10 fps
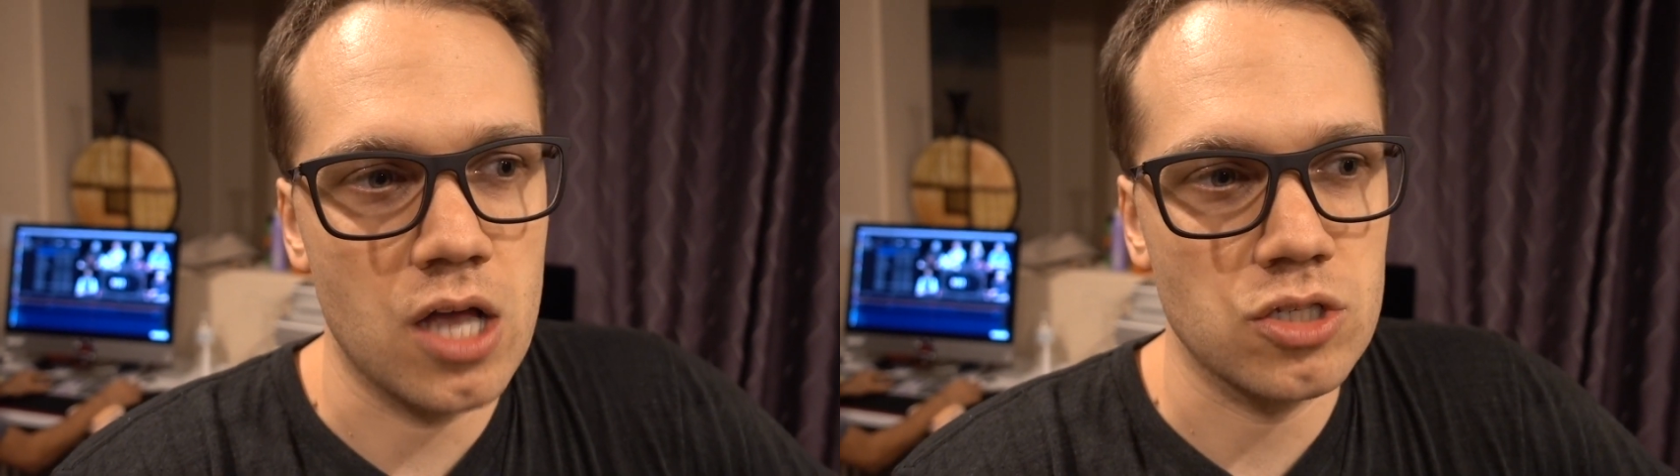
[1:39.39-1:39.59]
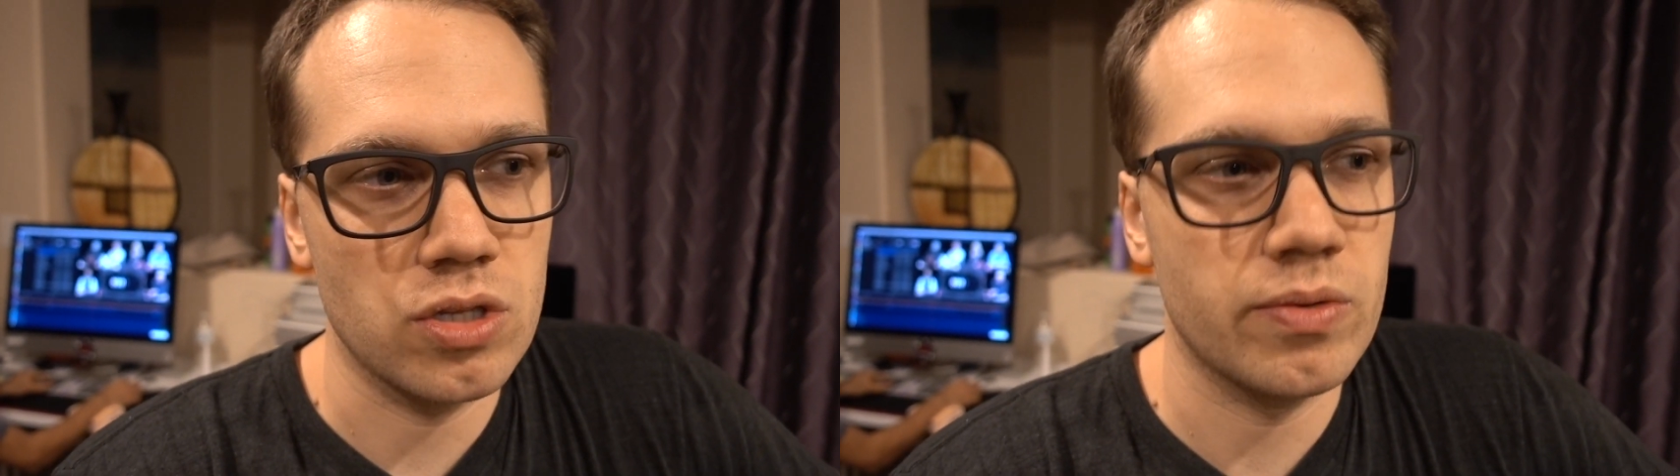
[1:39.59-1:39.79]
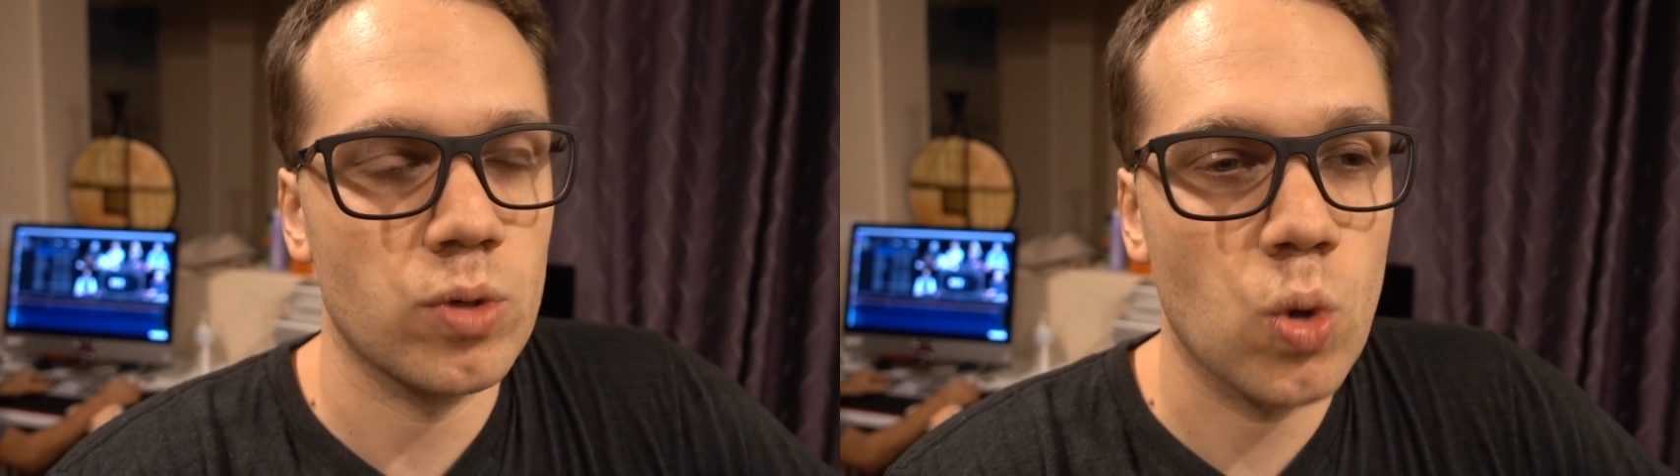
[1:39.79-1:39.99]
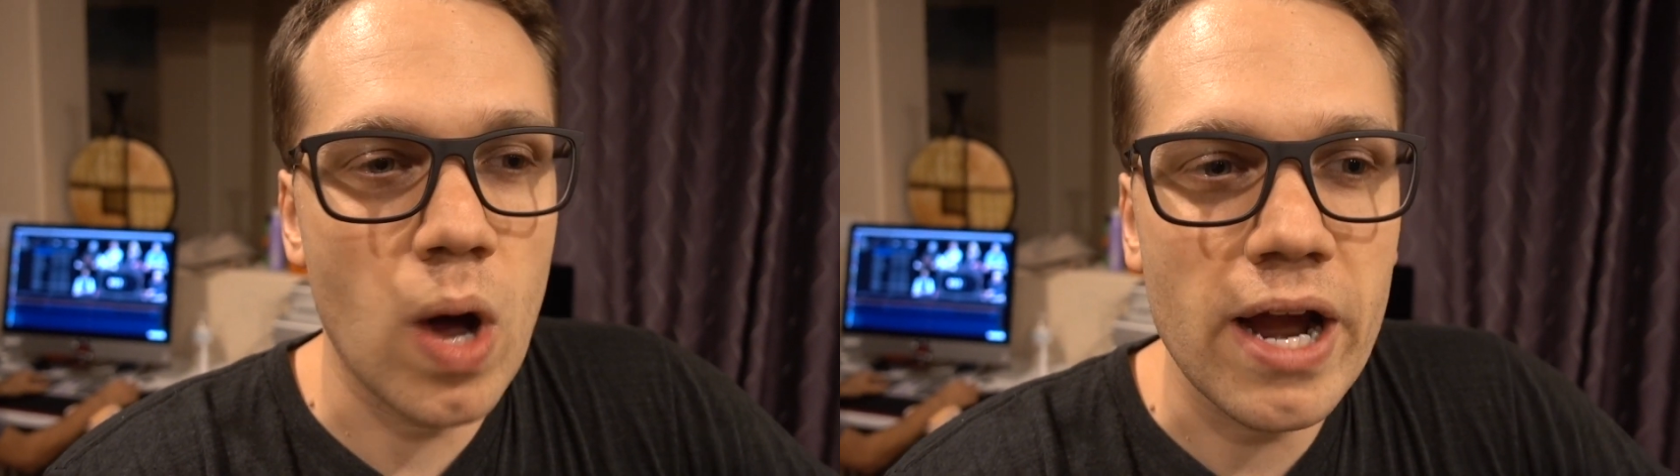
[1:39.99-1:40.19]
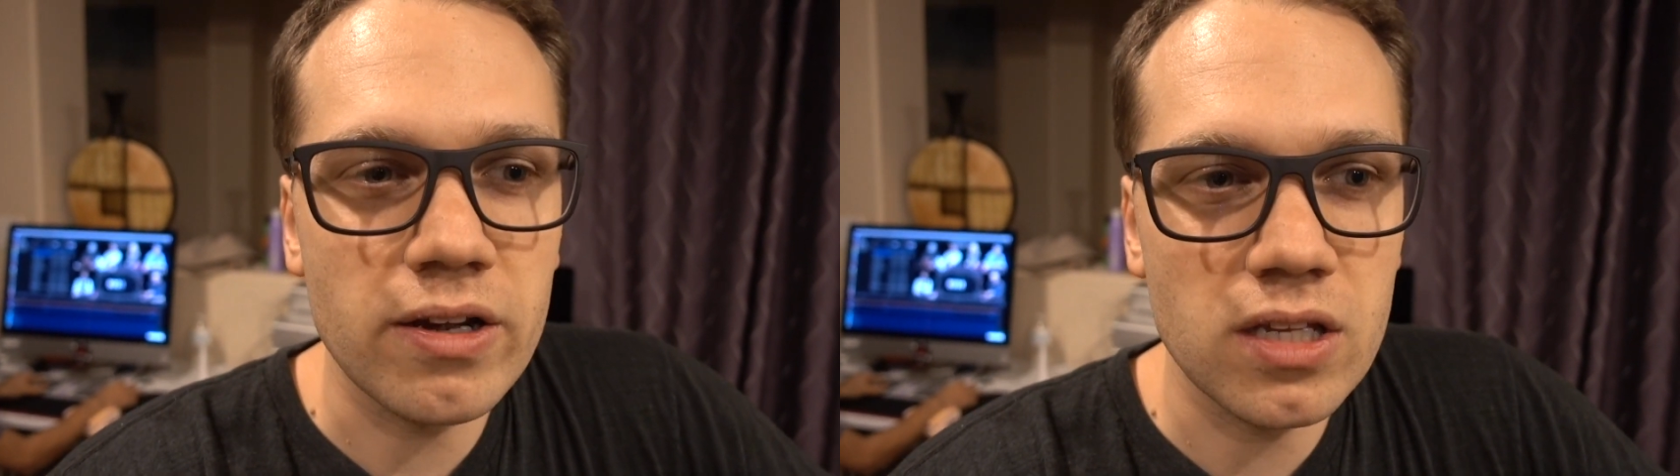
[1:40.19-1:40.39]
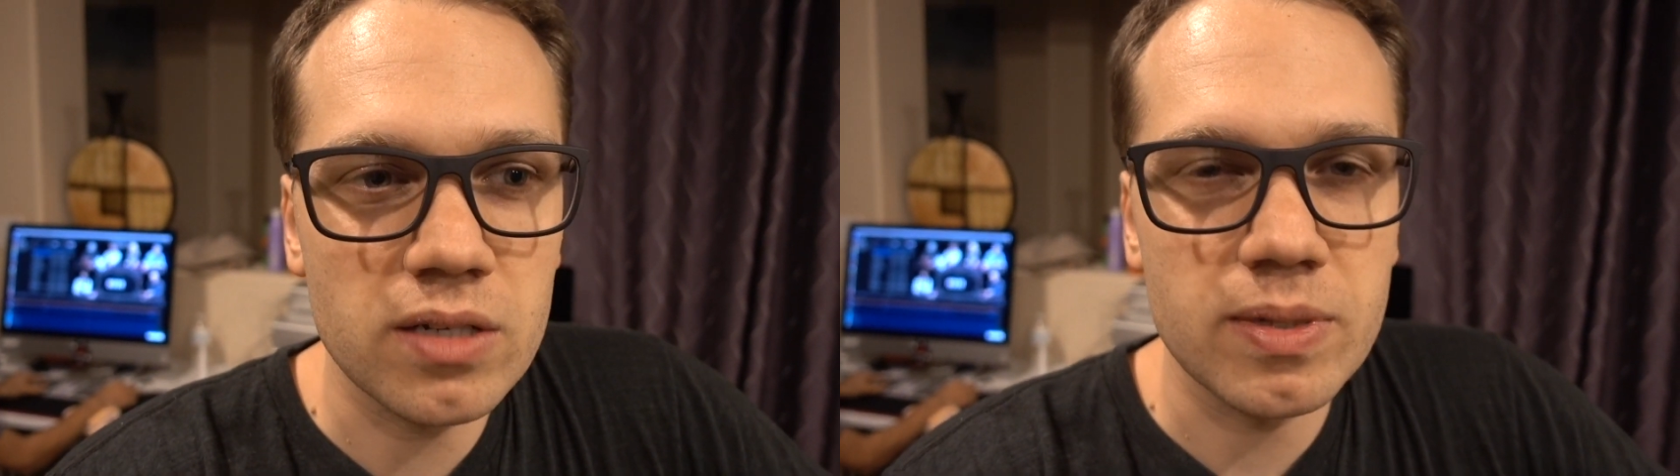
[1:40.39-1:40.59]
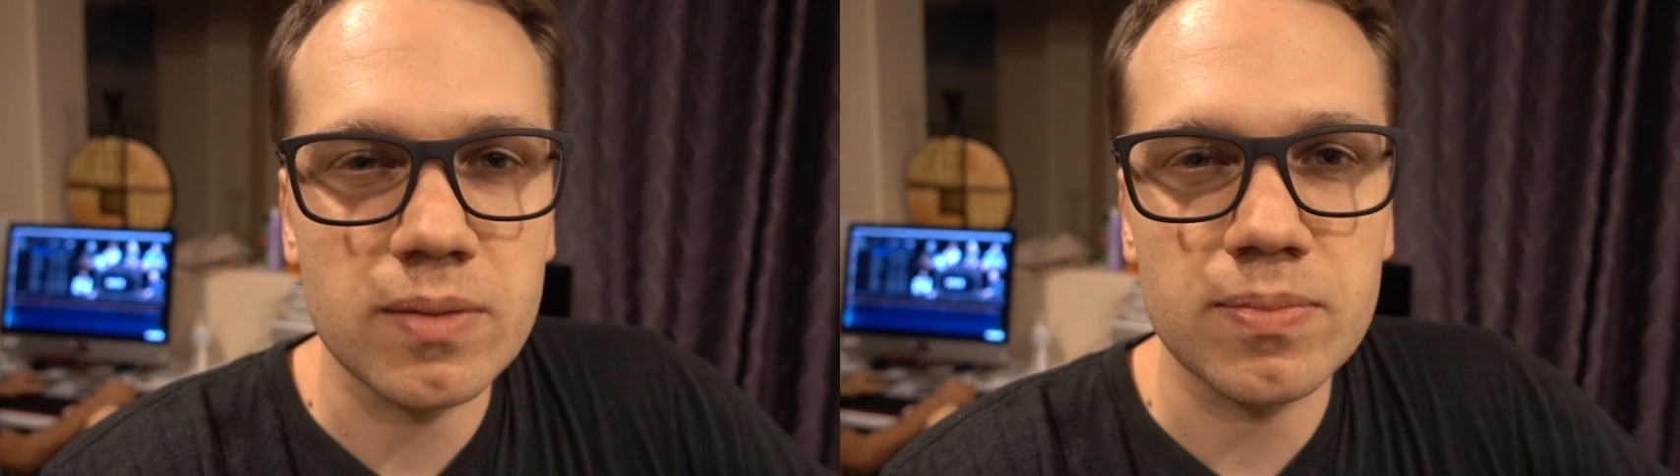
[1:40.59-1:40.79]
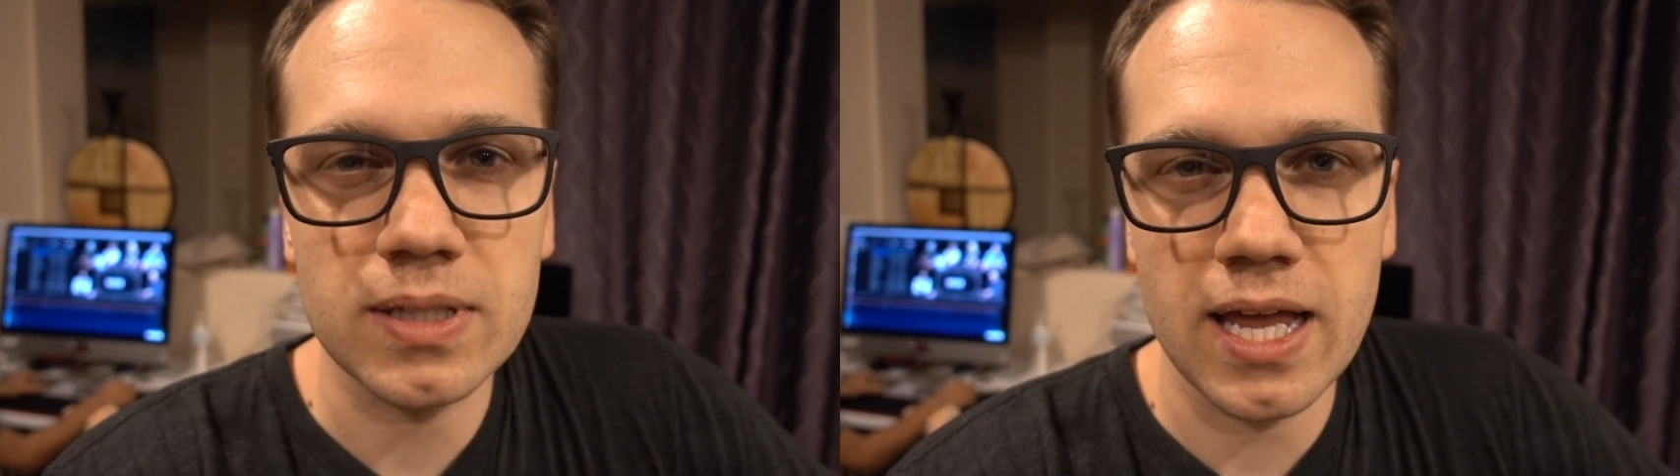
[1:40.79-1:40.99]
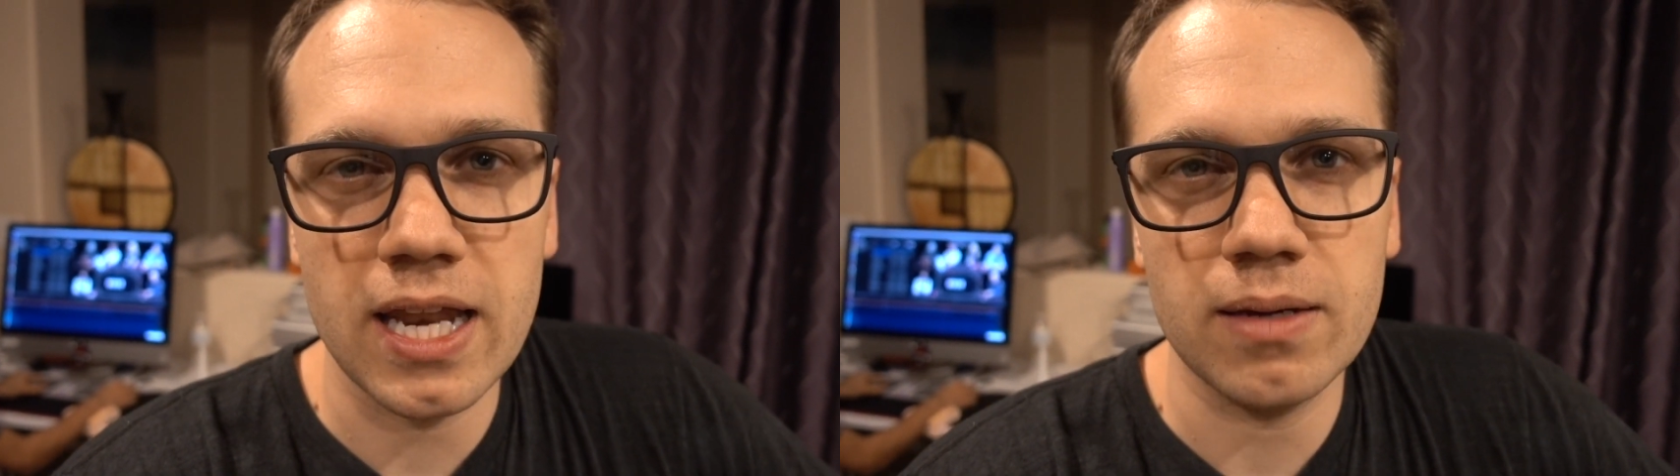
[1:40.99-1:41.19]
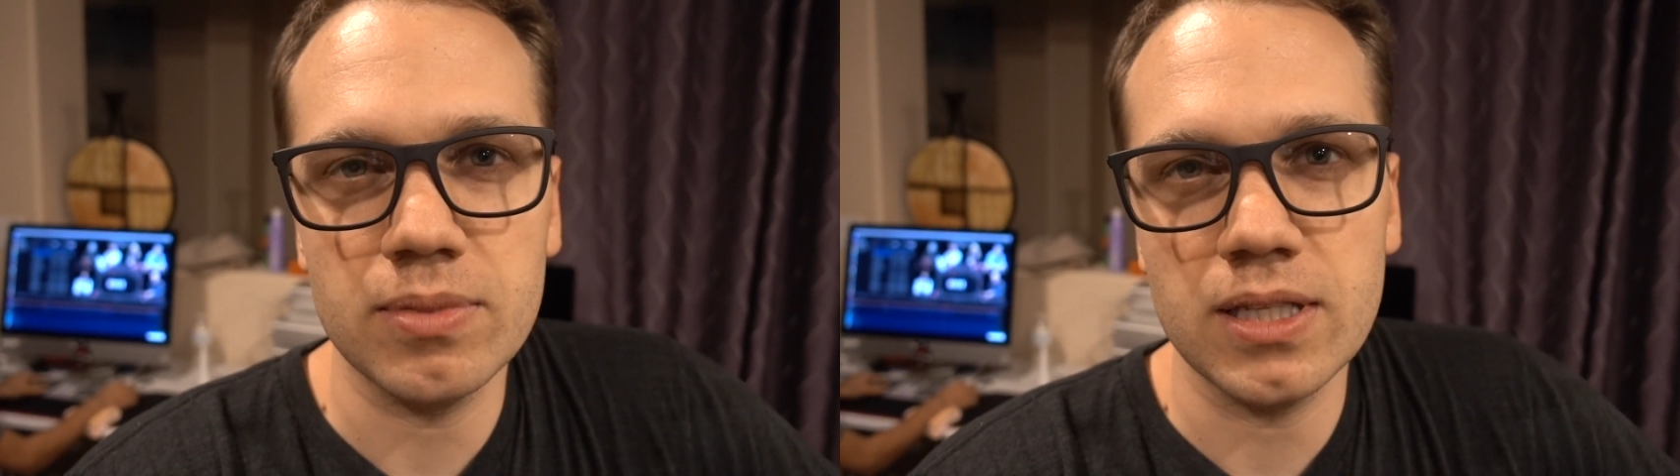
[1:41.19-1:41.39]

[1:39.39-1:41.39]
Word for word: So they require a little bit of planning.